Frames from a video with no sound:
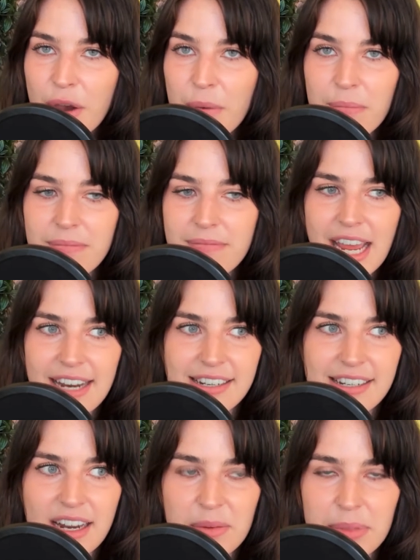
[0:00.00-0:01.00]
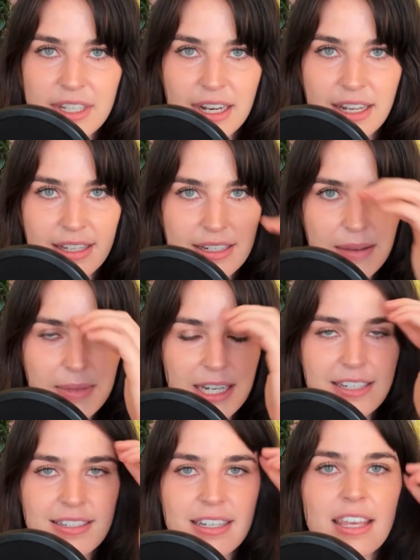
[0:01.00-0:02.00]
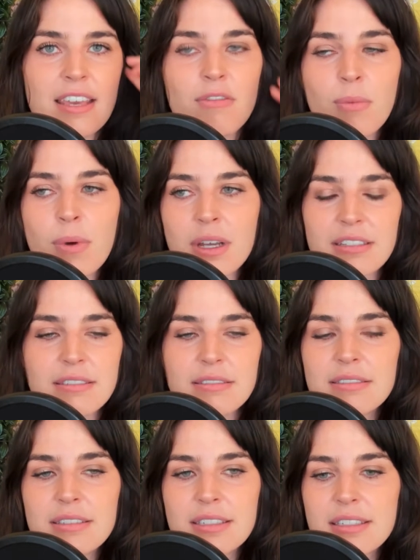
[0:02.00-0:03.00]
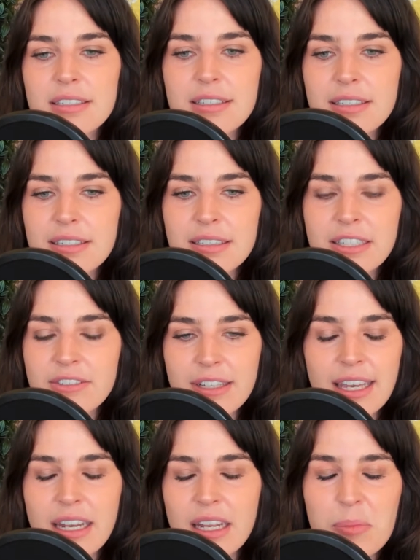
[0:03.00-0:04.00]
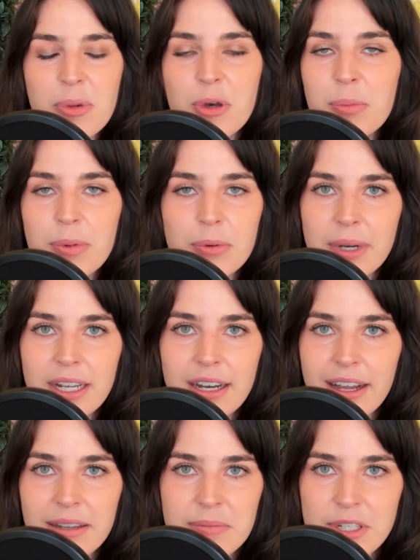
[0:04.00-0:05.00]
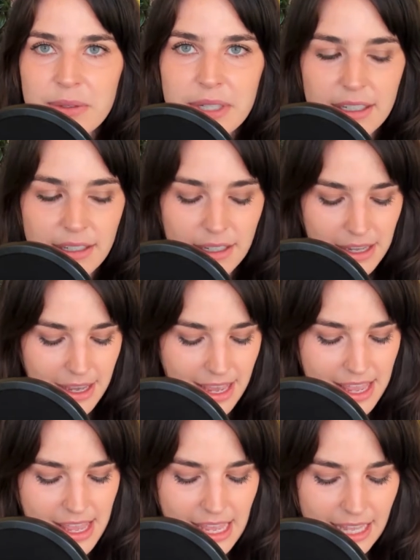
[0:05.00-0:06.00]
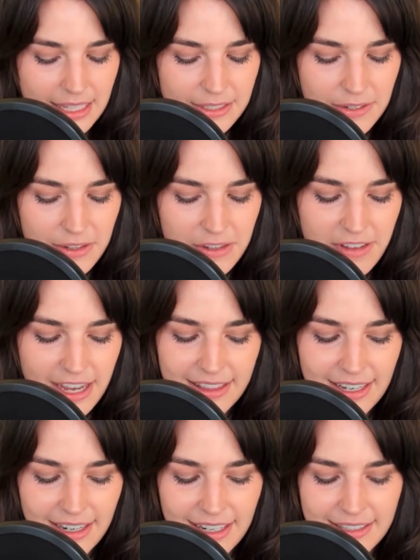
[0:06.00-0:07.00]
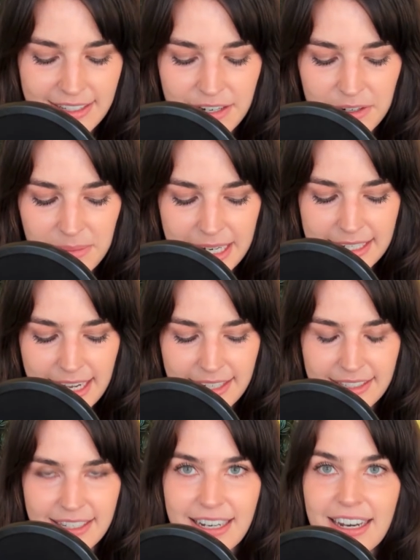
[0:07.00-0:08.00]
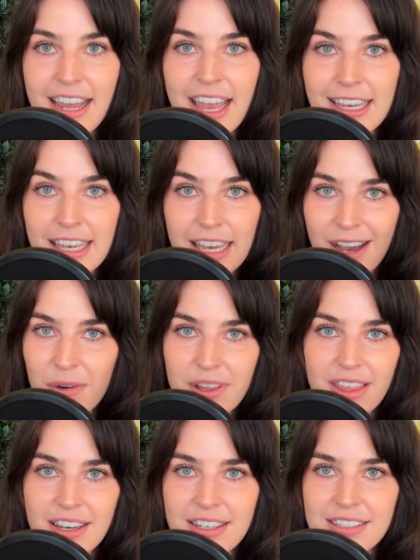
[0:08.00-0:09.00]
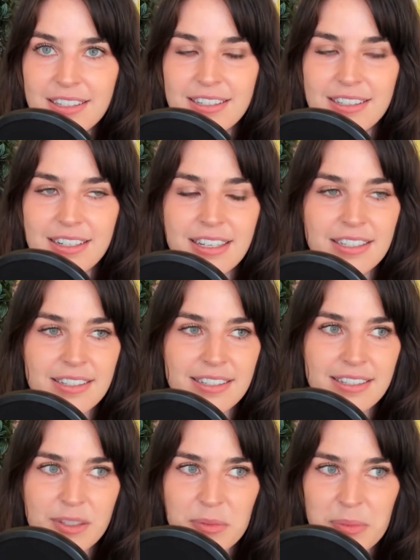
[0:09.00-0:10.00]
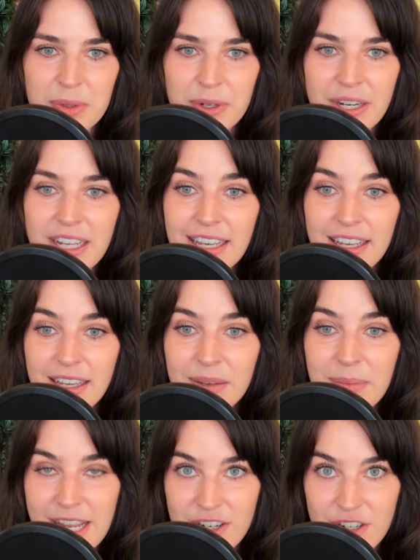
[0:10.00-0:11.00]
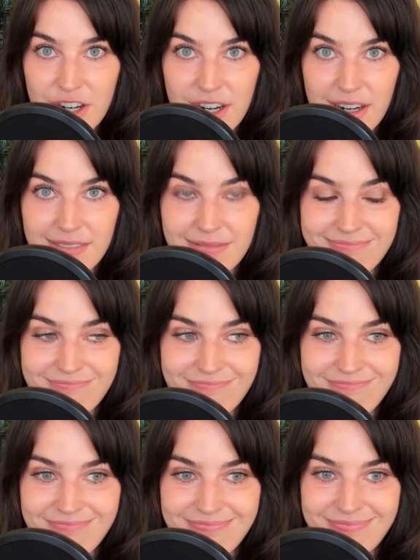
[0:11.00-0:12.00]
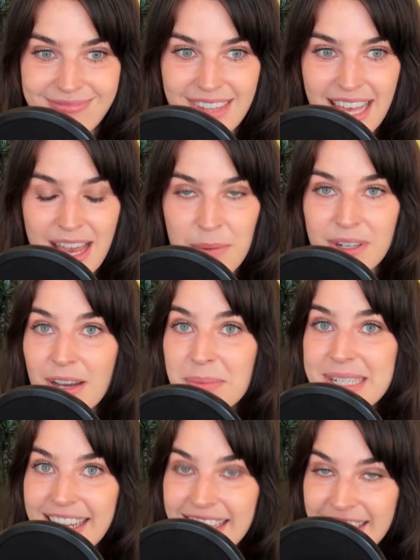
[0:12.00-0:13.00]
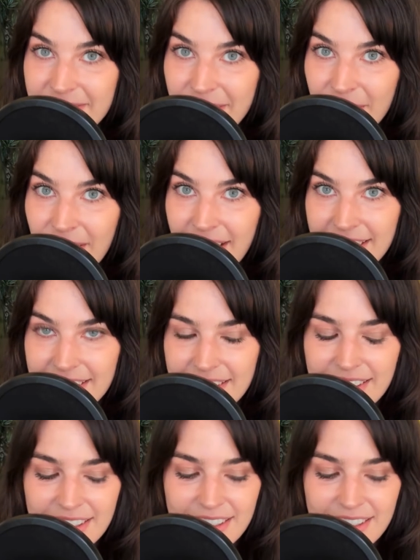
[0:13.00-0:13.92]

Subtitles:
99% of the time he doesn't give one little kitty poop what I'm doing. And so the fact that he's under my desk and hanging out with us is pretty major. I will not be taking that for granted.